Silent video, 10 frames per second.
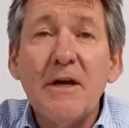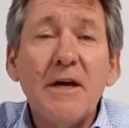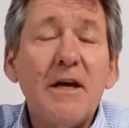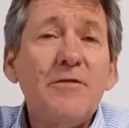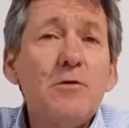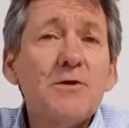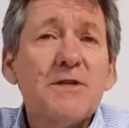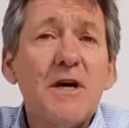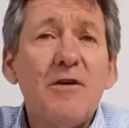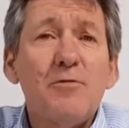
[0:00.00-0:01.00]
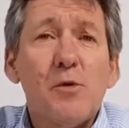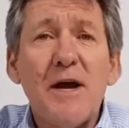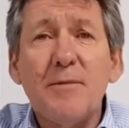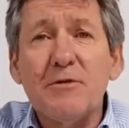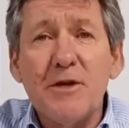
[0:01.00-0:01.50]
If your staff were
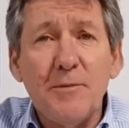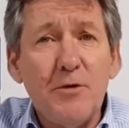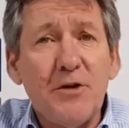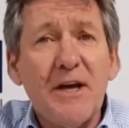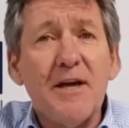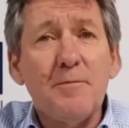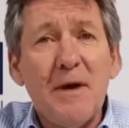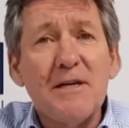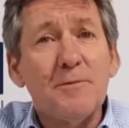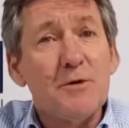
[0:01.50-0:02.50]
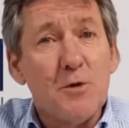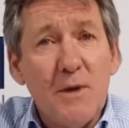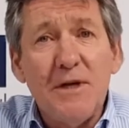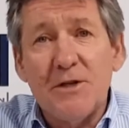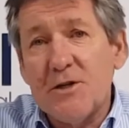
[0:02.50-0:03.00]
able to communicate better
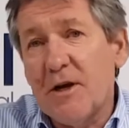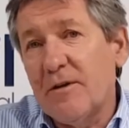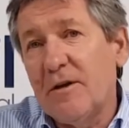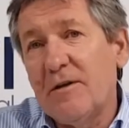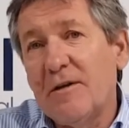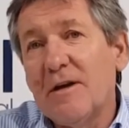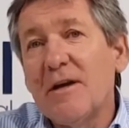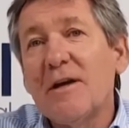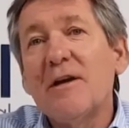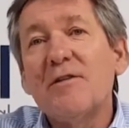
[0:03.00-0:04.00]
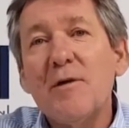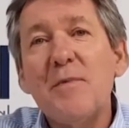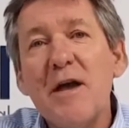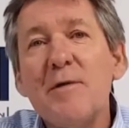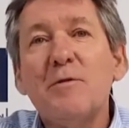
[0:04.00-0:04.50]
between each other, they'd
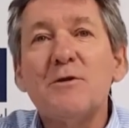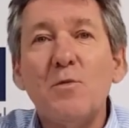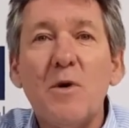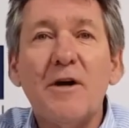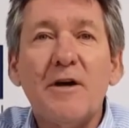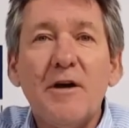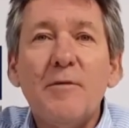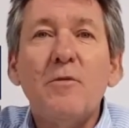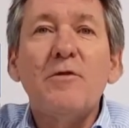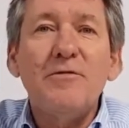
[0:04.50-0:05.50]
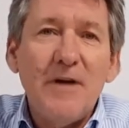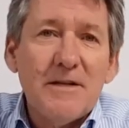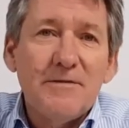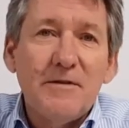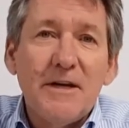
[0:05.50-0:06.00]
be able to work more
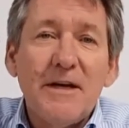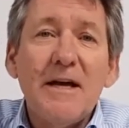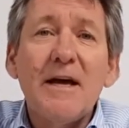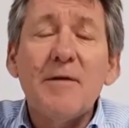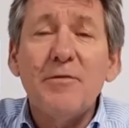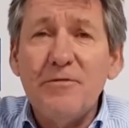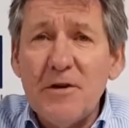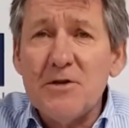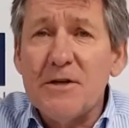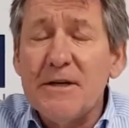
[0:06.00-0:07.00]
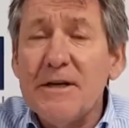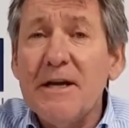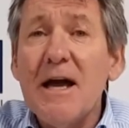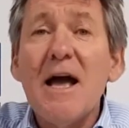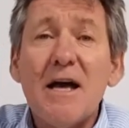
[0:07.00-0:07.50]
effectively and professionally
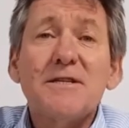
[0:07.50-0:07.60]
as a